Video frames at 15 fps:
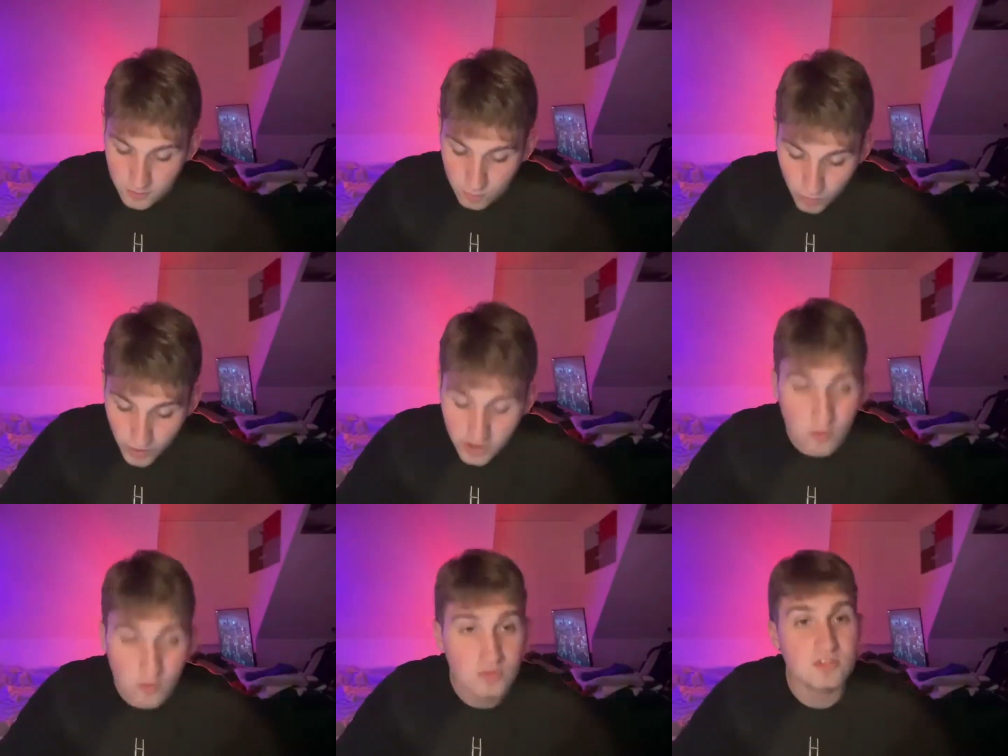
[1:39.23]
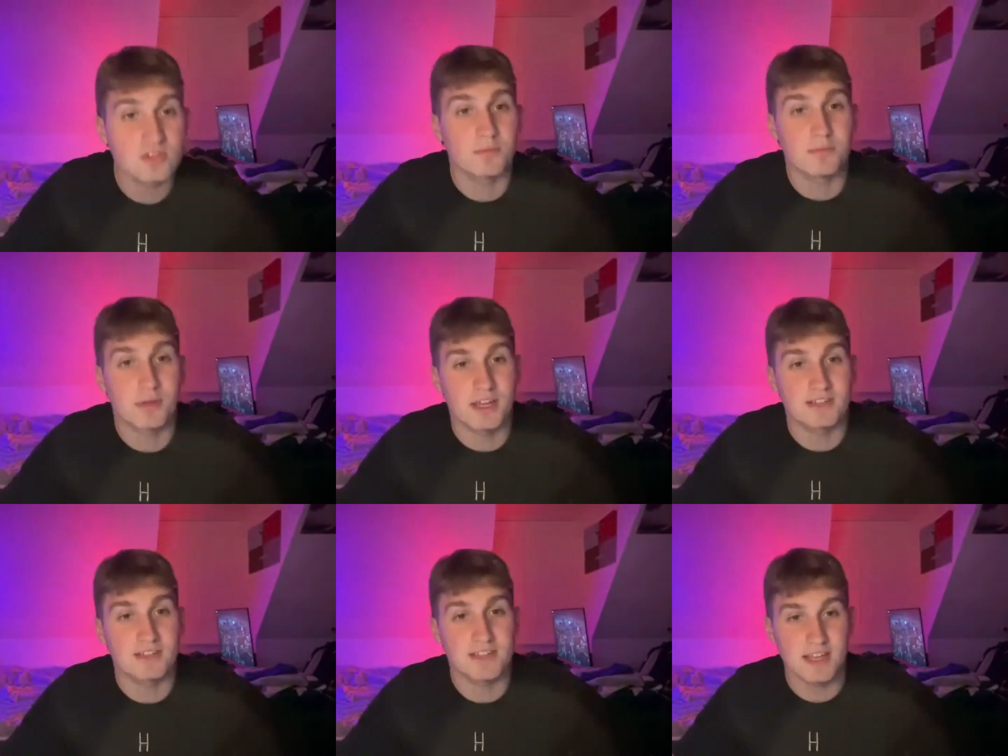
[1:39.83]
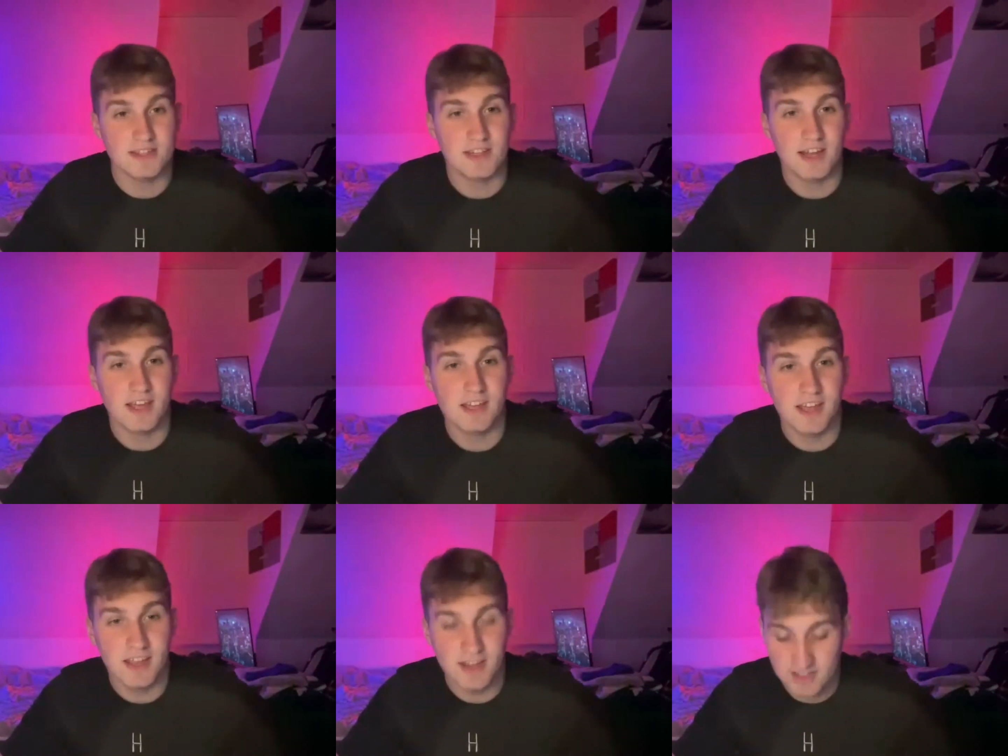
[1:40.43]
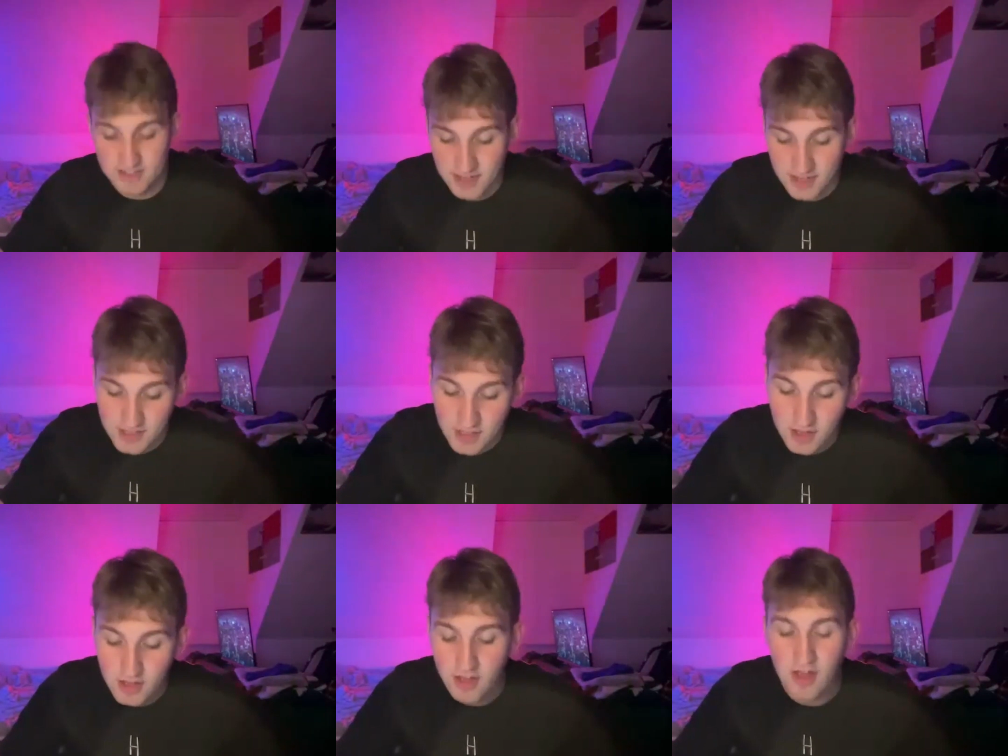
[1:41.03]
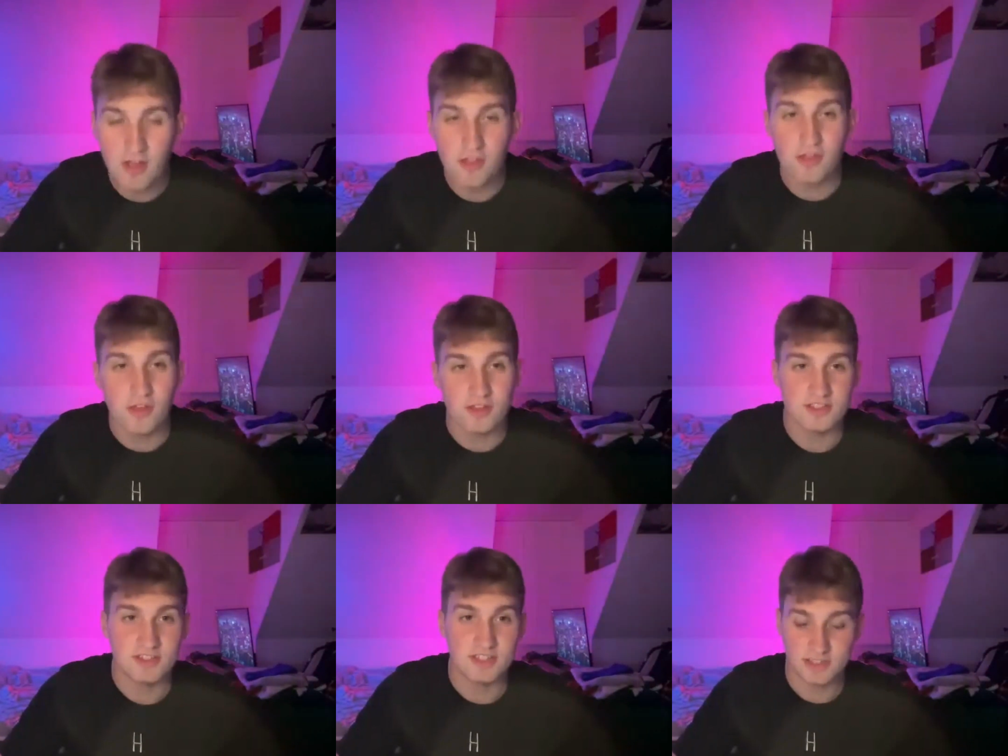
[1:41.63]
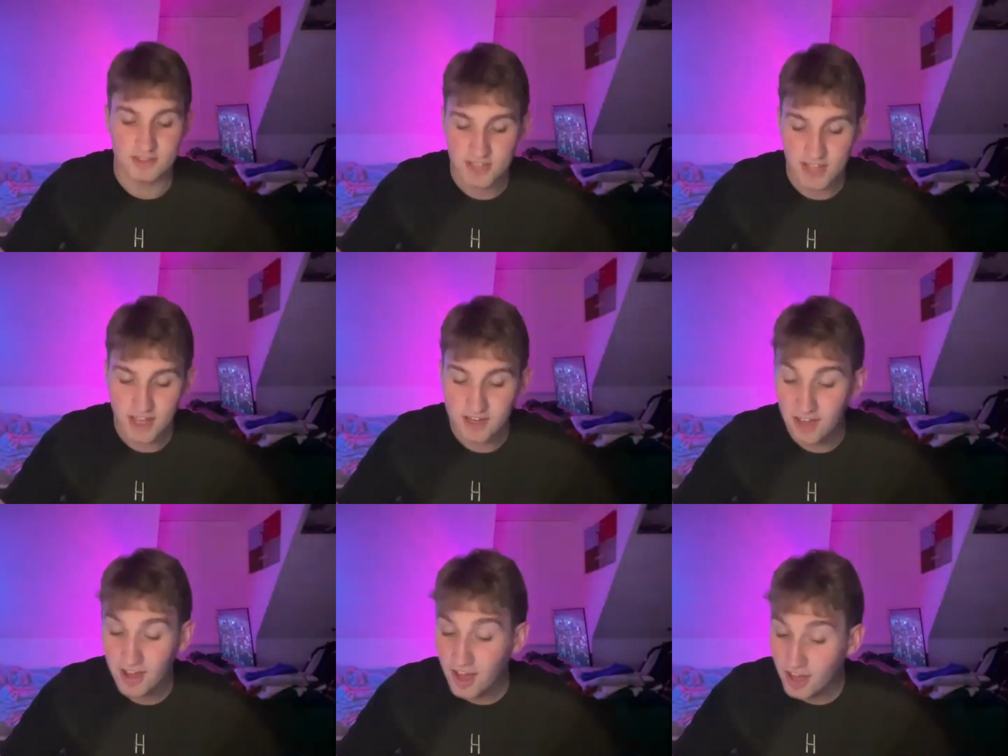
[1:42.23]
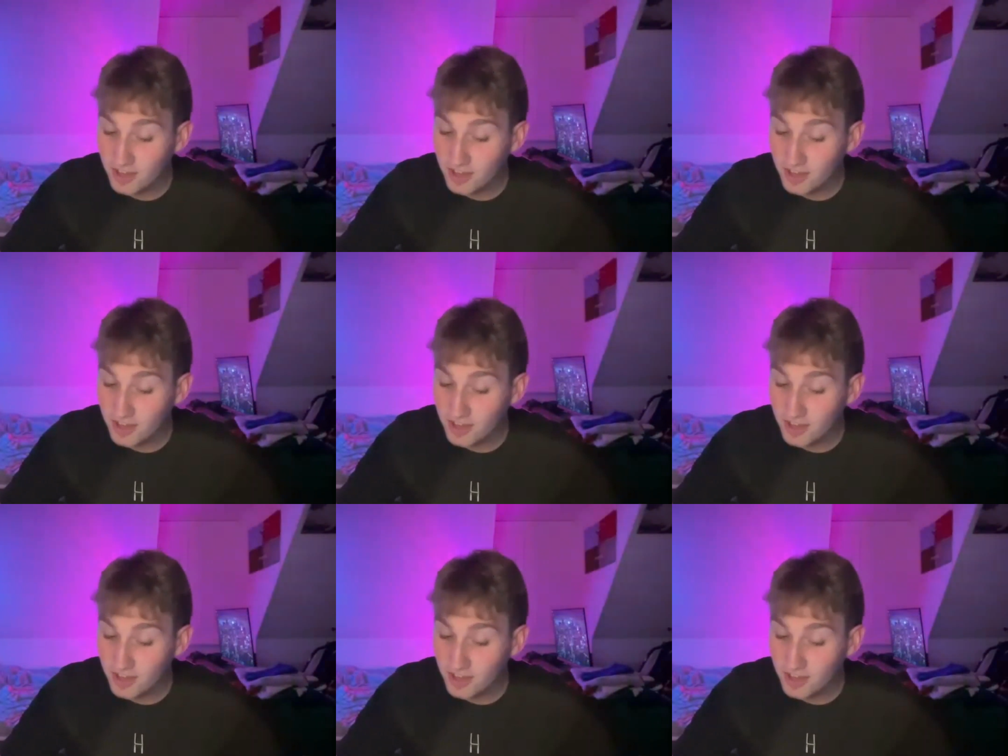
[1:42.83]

Wales beat Italy in Italy 36-10.